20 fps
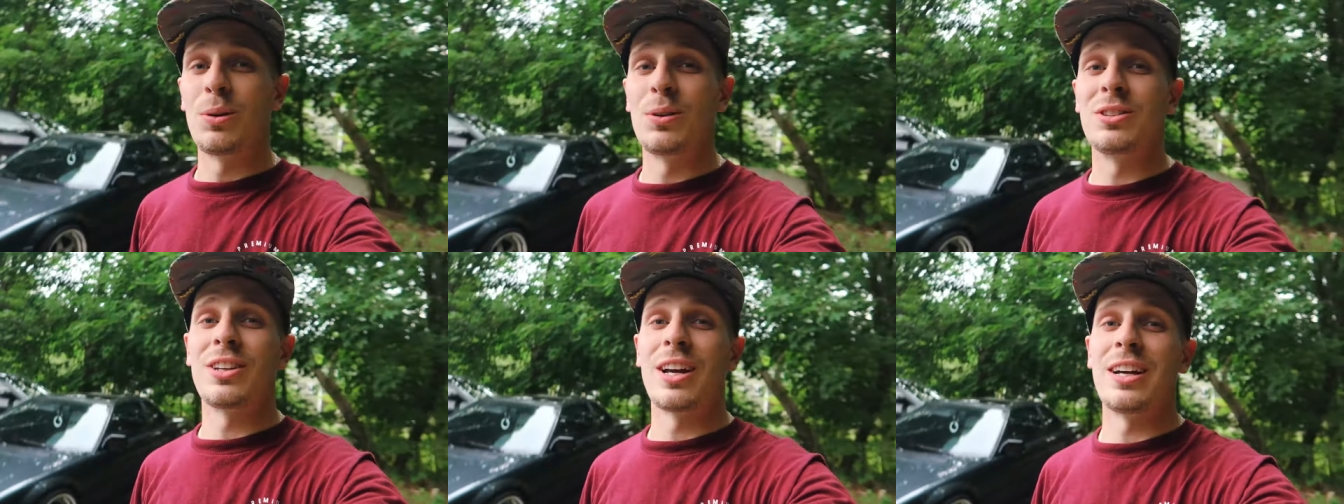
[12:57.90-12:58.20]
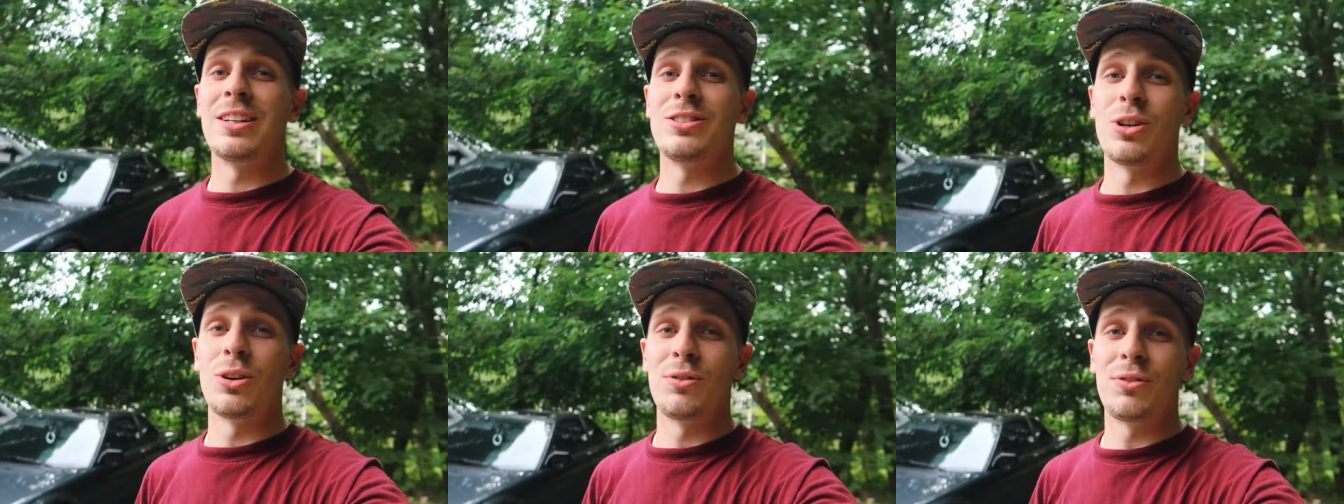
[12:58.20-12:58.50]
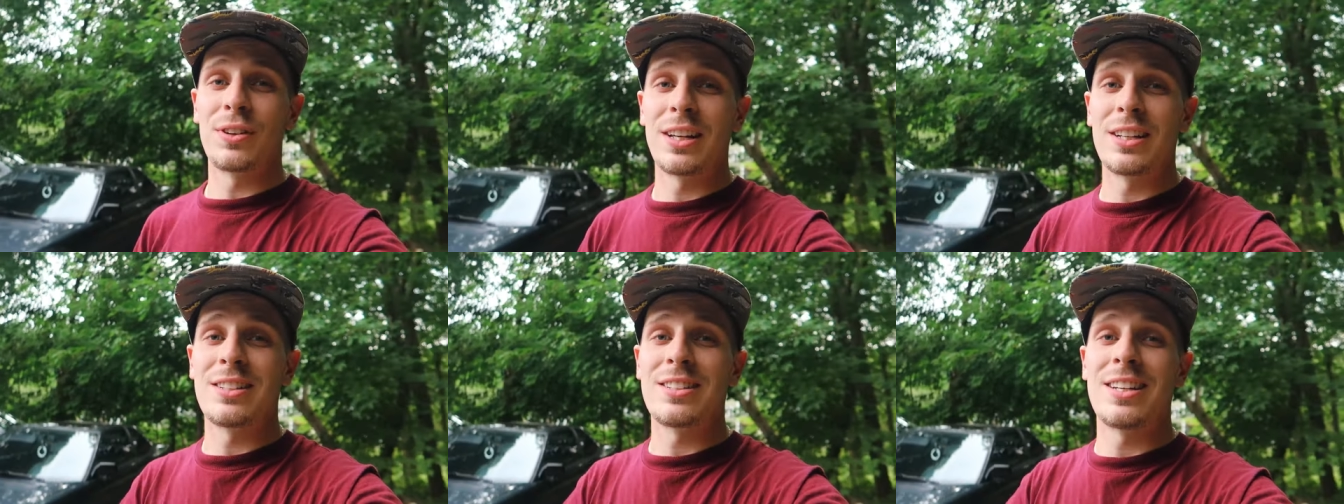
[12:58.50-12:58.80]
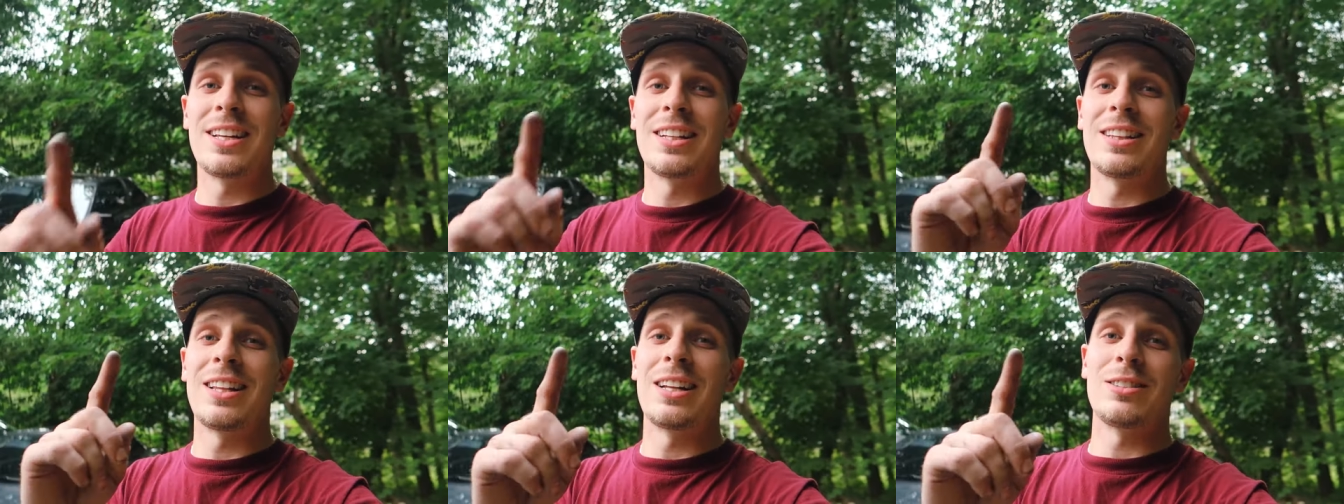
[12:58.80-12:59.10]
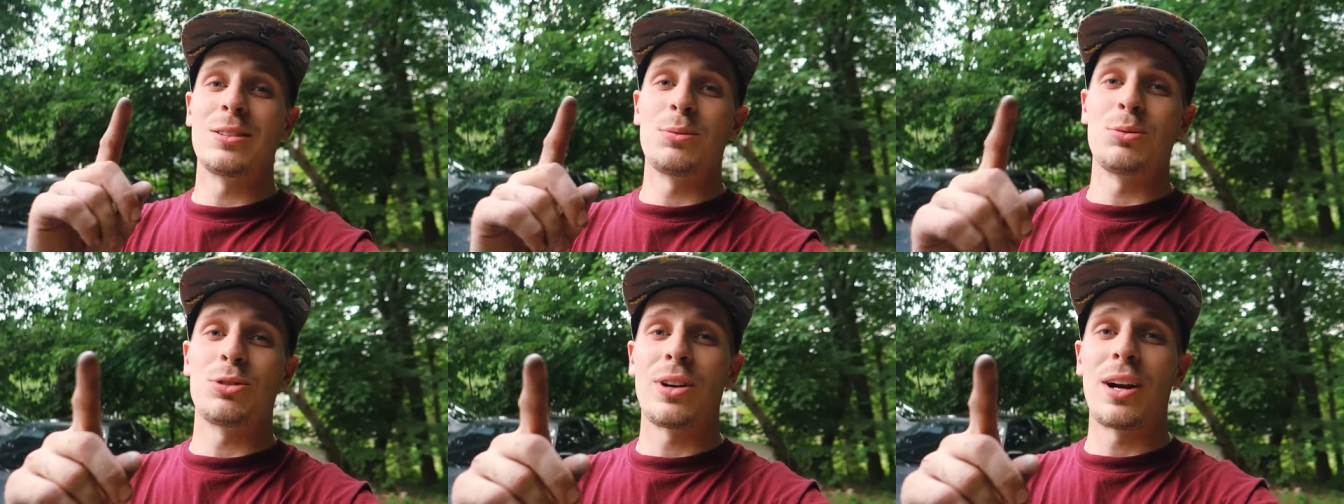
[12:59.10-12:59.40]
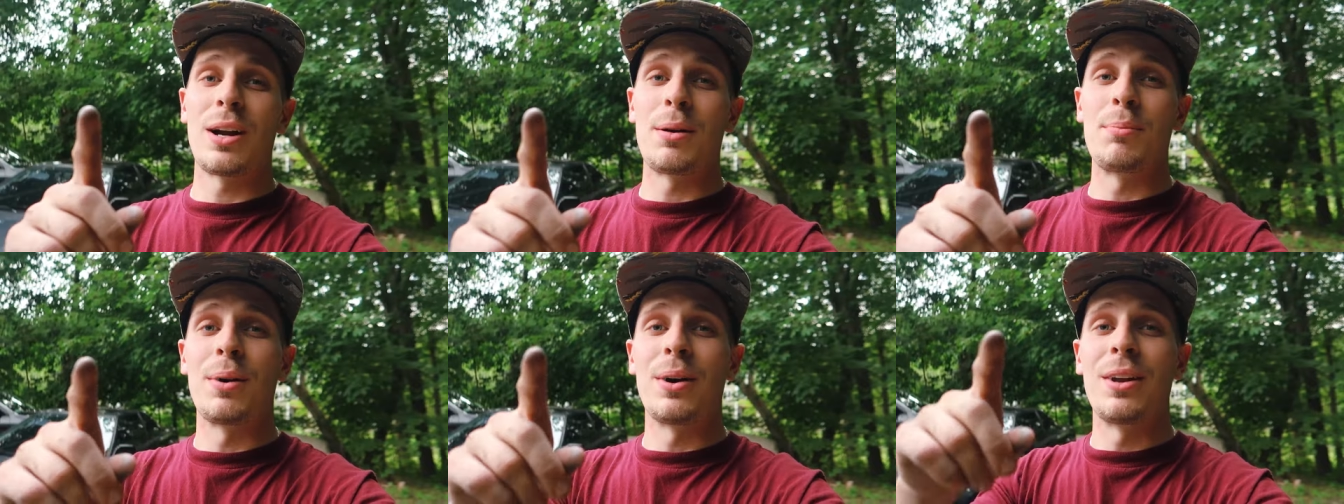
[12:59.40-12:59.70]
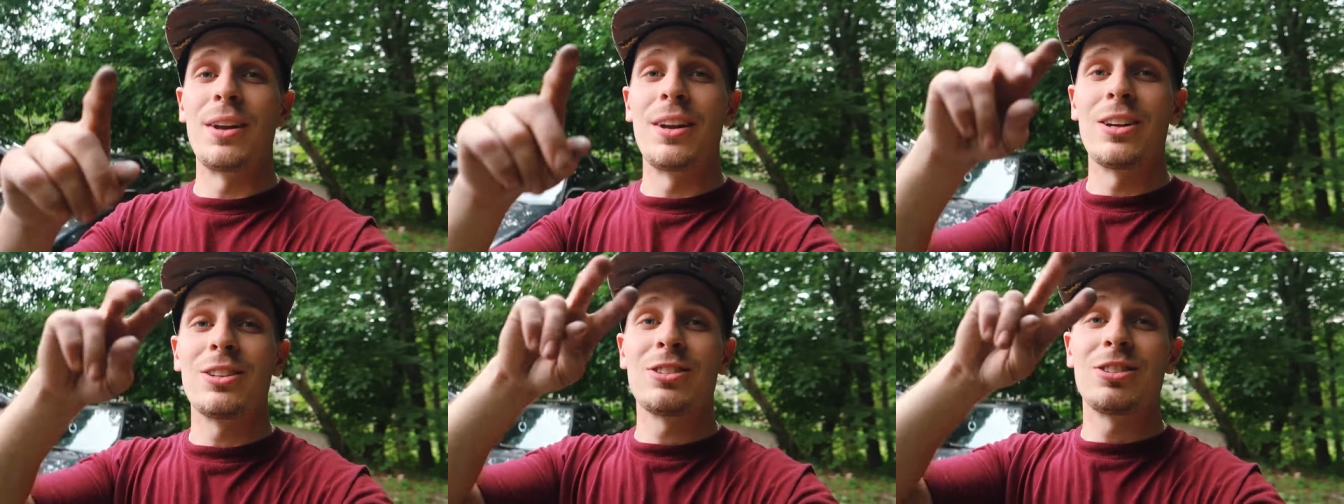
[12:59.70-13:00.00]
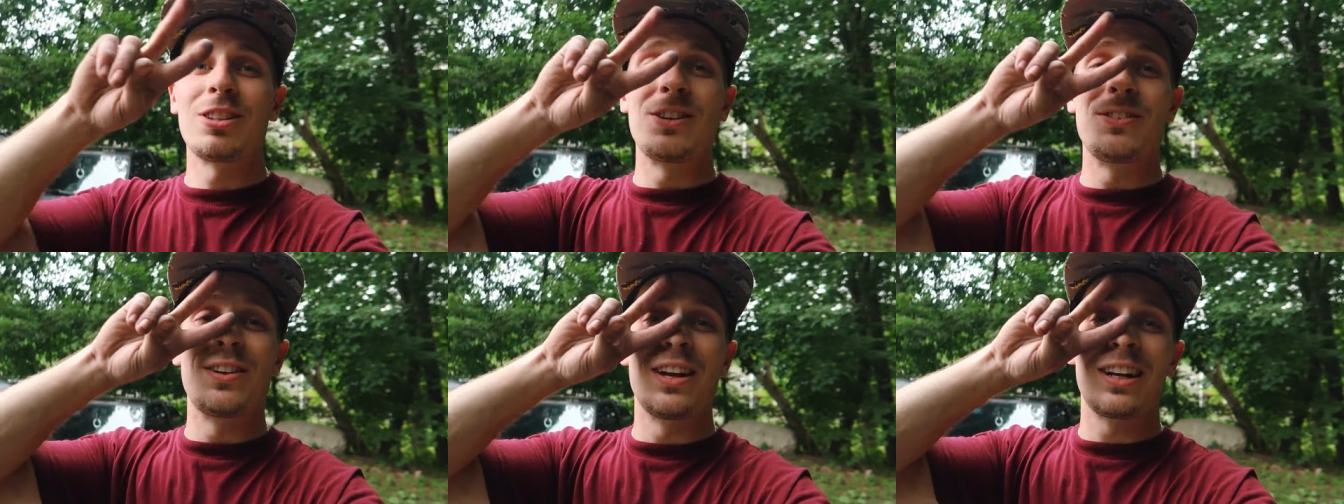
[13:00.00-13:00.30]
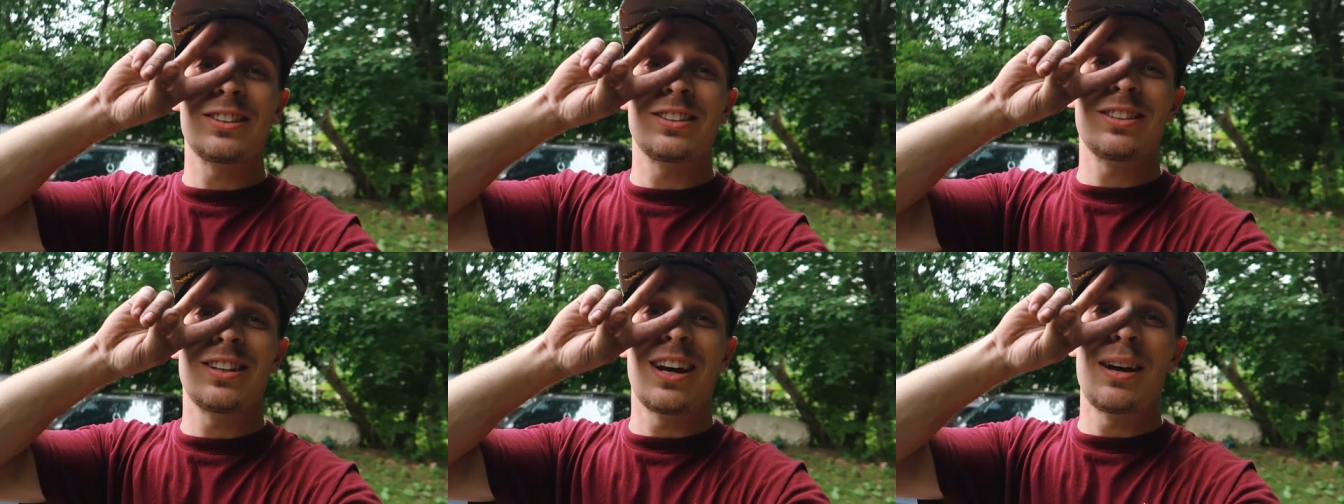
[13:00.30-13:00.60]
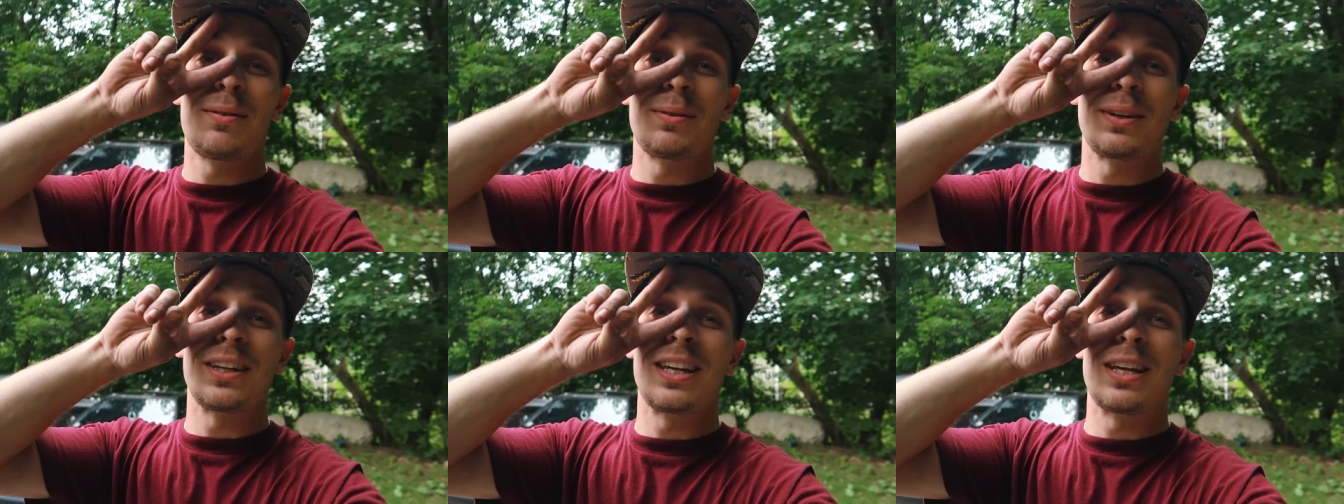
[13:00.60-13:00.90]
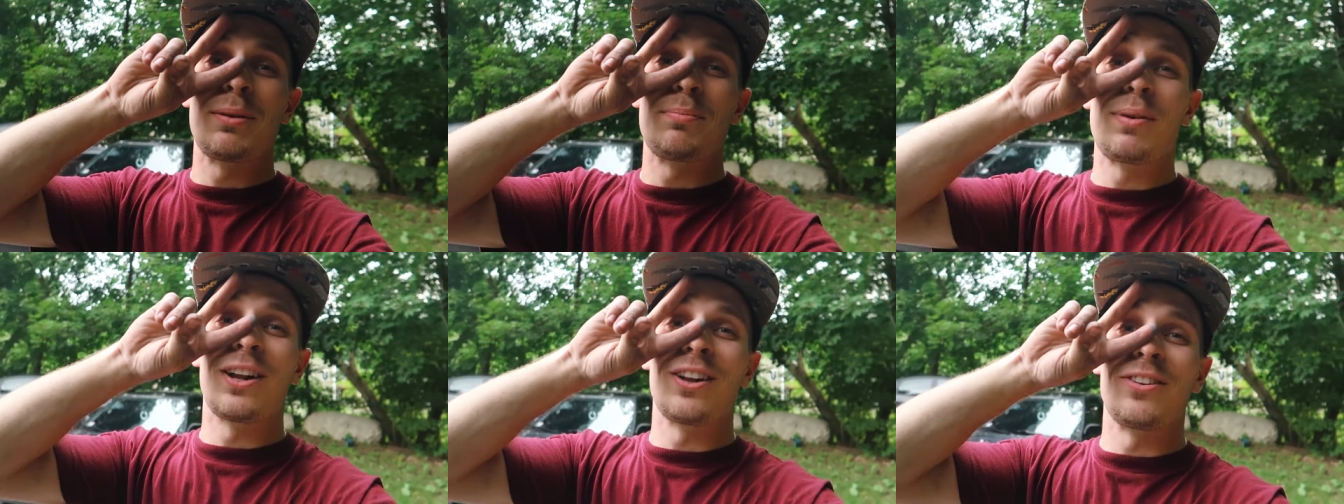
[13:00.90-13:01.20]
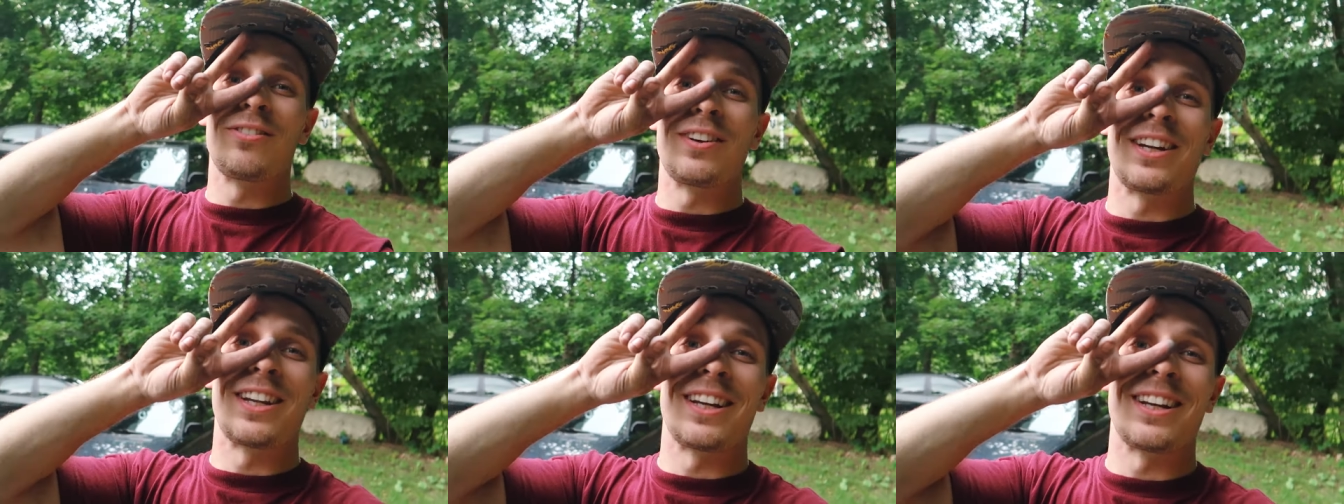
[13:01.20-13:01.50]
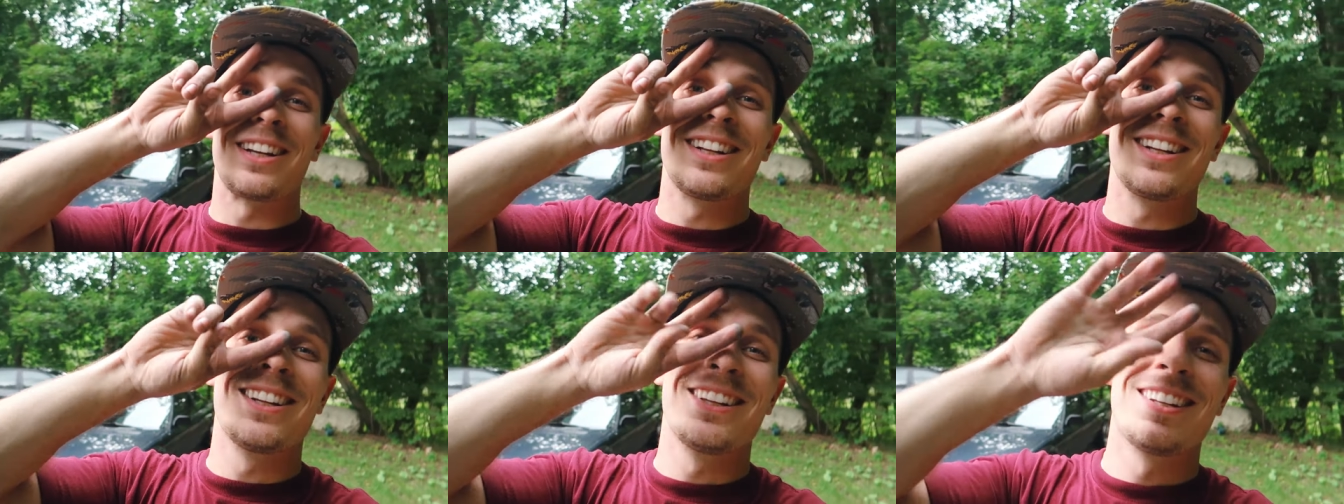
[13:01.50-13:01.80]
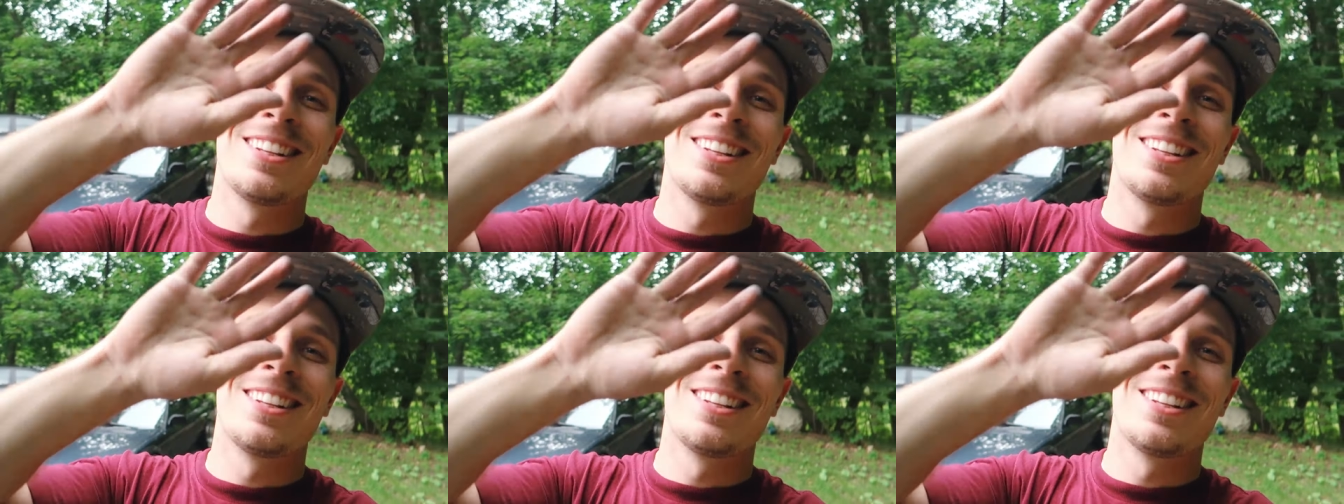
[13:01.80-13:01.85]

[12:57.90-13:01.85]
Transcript: always guys, don't forget to hit that subscribe button. I'll see you next time, and keep elevating.